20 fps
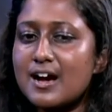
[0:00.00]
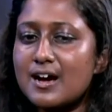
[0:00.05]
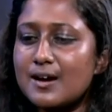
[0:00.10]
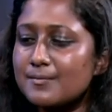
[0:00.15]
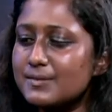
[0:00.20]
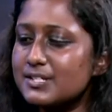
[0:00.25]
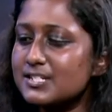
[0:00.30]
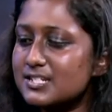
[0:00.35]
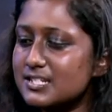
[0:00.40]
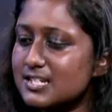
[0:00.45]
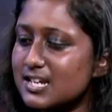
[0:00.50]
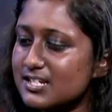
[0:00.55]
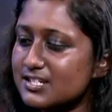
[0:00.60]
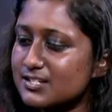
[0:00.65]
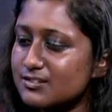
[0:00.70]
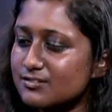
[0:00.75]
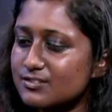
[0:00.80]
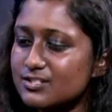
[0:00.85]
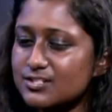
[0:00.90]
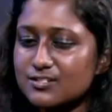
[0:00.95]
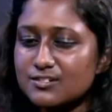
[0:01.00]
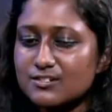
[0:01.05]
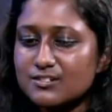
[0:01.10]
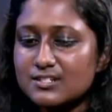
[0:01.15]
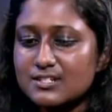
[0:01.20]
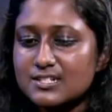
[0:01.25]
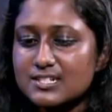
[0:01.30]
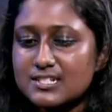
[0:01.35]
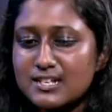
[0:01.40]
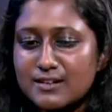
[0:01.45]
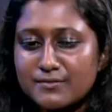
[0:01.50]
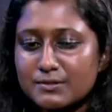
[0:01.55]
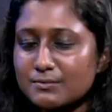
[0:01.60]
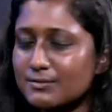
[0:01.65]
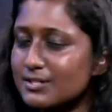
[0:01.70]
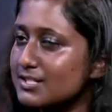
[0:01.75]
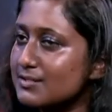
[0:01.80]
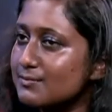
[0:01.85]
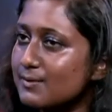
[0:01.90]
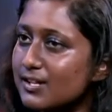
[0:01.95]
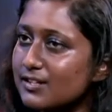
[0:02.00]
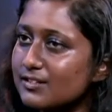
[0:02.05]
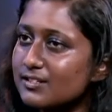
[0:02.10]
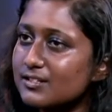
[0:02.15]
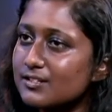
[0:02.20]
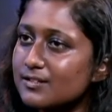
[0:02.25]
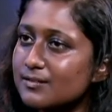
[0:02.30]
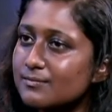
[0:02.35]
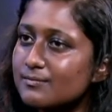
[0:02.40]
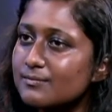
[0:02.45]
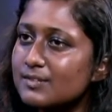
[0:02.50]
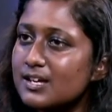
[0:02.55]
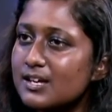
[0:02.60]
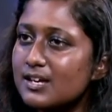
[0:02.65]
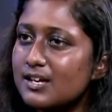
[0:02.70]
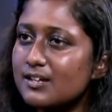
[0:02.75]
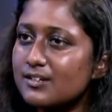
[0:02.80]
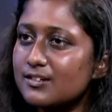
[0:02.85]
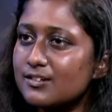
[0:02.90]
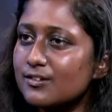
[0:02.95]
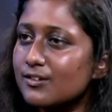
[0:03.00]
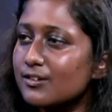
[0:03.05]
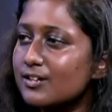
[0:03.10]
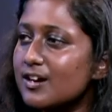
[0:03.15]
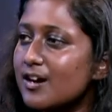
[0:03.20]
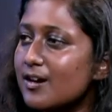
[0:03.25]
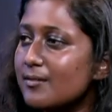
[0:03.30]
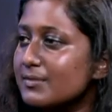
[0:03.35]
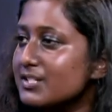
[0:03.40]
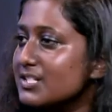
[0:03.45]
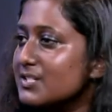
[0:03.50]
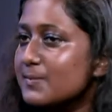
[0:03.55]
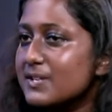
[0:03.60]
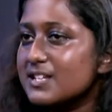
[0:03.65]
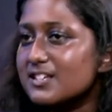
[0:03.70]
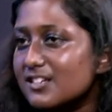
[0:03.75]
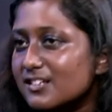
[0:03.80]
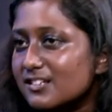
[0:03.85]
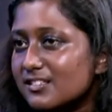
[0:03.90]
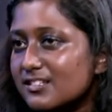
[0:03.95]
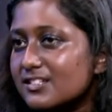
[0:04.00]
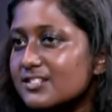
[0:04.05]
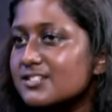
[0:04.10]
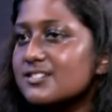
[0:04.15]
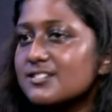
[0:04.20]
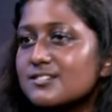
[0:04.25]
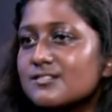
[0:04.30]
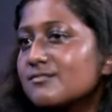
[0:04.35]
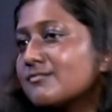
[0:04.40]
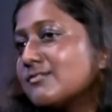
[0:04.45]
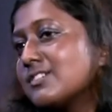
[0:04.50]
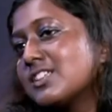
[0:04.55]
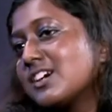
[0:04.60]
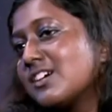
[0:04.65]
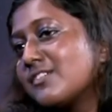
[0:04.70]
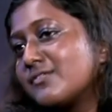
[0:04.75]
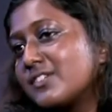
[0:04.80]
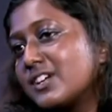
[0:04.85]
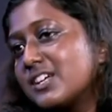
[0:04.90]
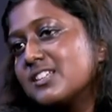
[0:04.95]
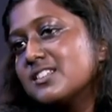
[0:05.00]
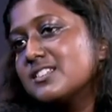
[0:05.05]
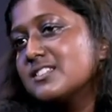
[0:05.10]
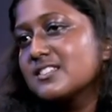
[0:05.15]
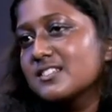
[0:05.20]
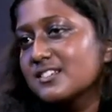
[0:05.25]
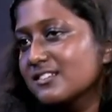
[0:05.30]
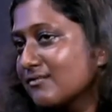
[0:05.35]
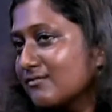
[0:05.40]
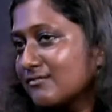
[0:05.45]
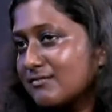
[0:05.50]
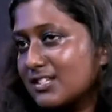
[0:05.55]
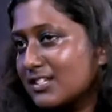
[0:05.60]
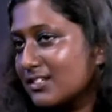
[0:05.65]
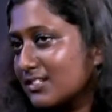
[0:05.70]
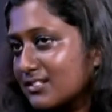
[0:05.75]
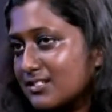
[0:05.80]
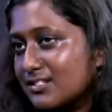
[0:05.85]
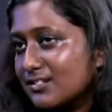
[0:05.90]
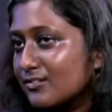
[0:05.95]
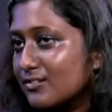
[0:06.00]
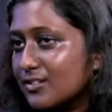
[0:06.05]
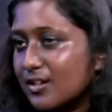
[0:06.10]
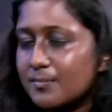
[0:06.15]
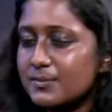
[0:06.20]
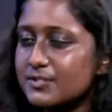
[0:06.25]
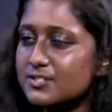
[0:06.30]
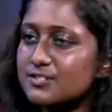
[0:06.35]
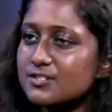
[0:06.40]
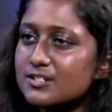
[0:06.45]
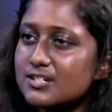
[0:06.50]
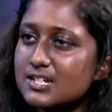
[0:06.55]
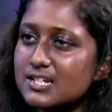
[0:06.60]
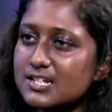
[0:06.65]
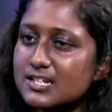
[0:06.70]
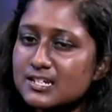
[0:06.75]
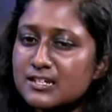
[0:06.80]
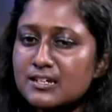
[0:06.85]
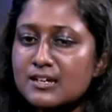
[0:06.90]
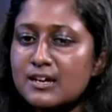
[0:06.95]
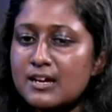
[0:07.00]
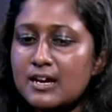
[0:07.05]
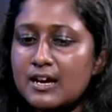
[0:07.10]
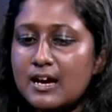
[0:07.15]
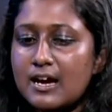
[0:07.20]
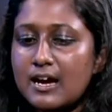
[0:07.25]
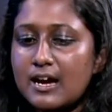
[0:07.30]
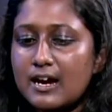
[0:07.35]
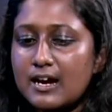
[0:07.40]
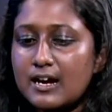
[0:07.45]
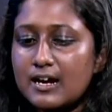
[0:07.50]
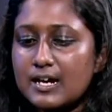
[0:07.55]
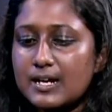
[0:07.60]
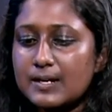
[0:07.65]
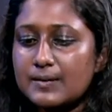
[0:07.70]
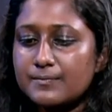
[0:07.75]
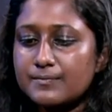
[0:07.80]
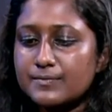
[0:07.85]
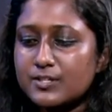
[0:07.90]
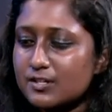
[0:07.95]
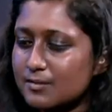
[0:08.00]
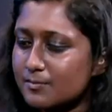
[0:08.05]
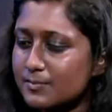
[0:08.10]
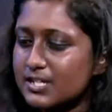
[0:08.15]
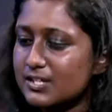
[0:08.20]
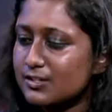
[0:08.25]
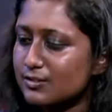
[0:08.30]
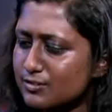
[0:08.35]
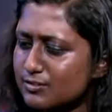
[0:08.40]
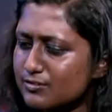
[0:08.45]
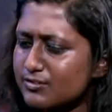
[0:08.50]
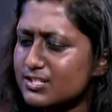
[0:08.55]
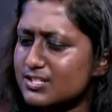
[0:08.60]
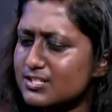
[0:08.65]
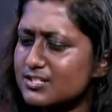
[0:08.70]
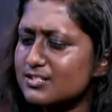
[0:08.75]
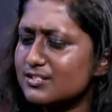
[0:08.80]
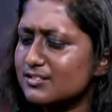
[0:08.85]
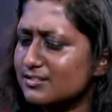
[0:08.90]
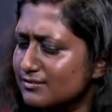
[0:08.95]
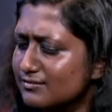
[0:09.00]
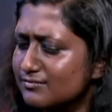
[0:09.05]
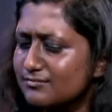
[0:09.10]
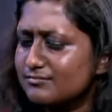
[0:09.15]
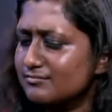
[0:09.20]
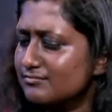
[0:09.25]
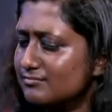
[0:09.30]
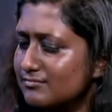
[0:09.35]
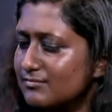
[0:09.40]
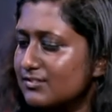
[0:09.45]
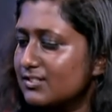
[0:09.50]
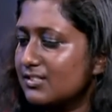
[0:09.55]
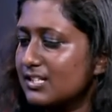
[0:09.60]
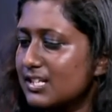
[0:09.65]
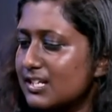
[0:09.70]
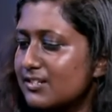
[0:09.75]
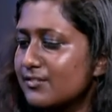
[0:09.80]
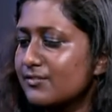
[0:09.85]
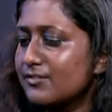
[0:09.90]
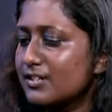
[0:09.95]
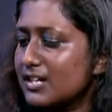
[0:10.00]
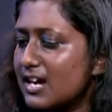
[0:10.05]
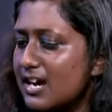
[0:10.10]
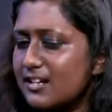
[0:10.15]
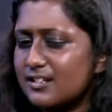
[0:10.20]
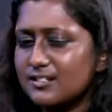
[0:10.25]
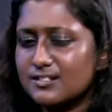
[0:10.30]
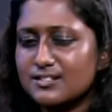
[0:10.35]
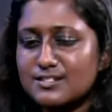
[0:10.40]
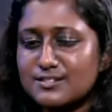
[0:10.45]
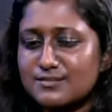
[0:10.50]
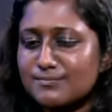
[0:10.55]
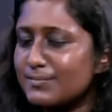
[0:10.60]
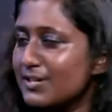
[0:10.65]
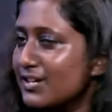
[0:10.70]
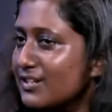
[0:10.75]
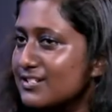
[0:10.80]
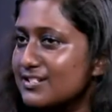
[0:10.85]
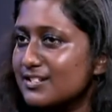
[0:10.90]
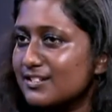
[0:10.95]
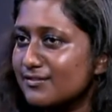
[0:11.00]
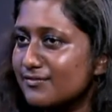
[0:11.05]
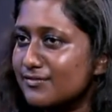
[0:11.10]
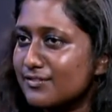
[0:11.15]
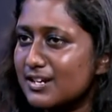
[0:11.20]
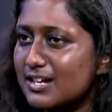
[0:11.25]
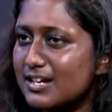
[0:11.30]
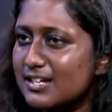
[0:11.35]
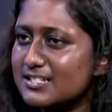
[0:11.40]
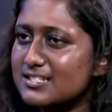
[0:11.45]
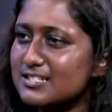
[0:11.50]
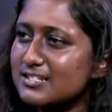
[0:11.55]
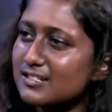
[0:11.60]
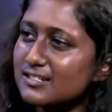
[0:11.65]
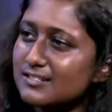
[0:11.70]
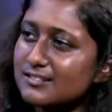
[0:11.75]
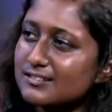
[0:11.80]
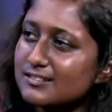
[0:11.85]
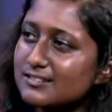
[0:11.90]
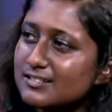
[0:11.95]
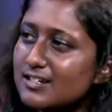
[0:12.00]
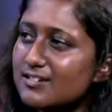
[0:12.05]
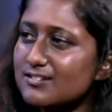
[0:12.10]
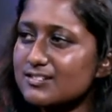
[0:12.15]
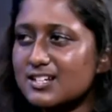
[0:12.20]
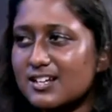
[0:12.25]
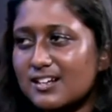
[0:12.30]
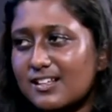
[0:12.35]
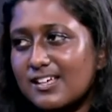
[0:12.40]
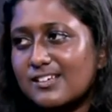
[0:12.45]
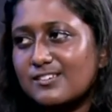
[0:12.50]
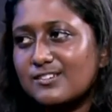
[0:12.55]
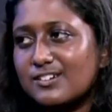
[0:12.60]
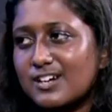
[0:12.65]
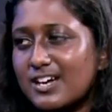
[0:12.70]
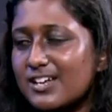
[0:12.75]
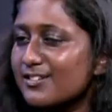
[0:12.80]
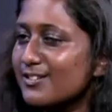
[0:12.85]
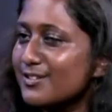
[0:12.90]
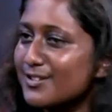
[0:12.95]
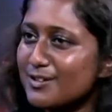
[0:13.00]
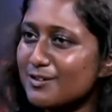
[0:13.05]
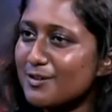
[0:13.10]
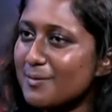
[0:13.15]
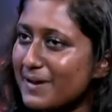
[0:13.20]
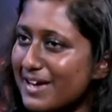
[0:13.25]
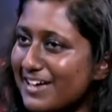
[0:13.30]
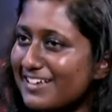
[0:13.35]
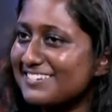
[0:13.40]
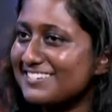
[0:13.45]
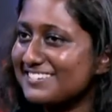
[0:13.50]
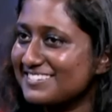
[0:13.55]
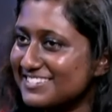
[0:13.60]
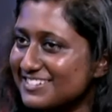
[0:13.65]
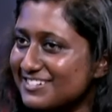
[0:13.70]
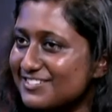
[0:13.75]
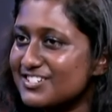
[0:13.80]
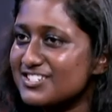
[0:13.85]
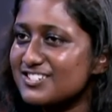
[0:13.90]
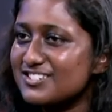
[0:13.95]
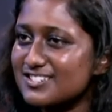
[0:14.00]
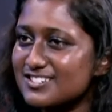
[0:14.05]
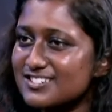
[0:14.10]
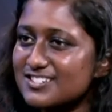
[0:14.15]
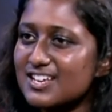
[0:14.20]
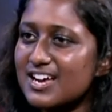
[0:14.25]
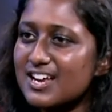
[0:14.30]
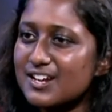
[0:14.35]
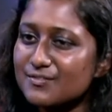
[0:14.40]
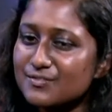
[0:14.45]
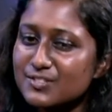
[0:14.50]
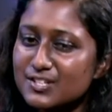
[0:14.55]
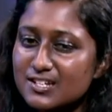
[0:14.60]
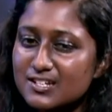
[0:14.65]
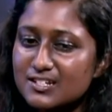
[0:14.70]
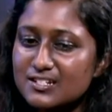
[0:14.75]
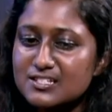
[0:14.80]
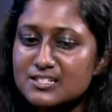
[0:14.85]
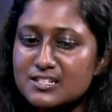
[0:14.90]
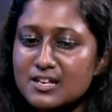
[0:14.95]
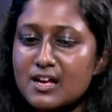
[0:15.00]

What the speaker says: international students, everyone's welcome. You know, come and speak English with our friends, and it's a good opportunity. You can be a good Christian leader, guidance person for us. And I was kind of like, look, I don't know about the Christian side of things,